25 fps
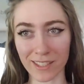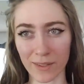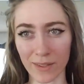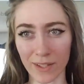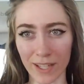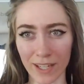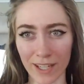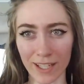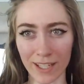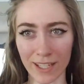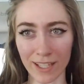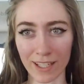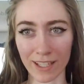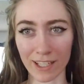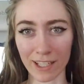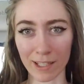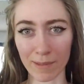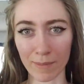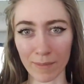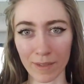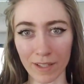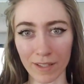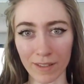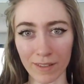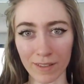Why did I get an
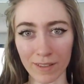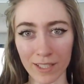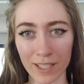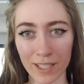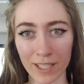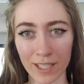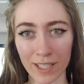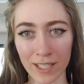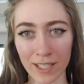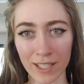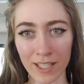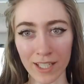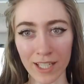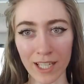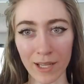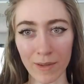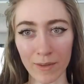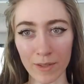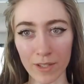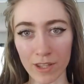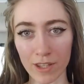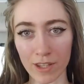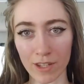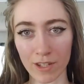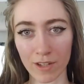email? It
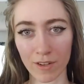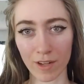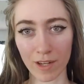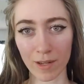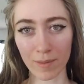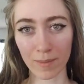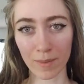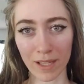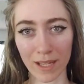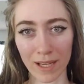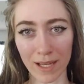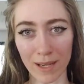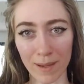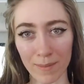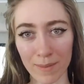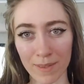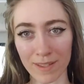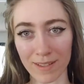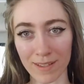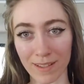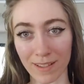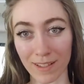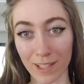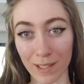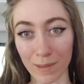was
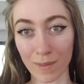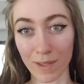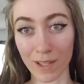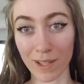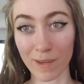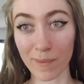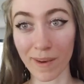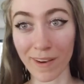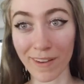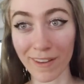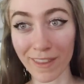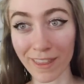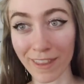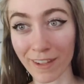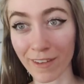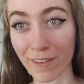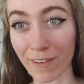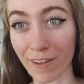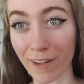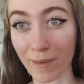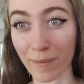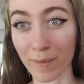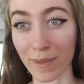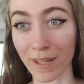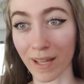Streamlabs telling me about
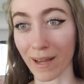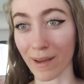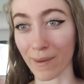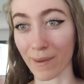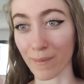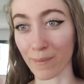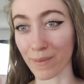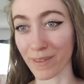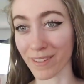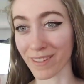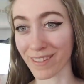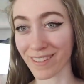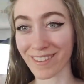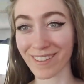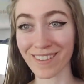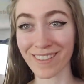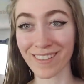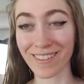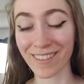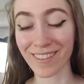Streamlabs.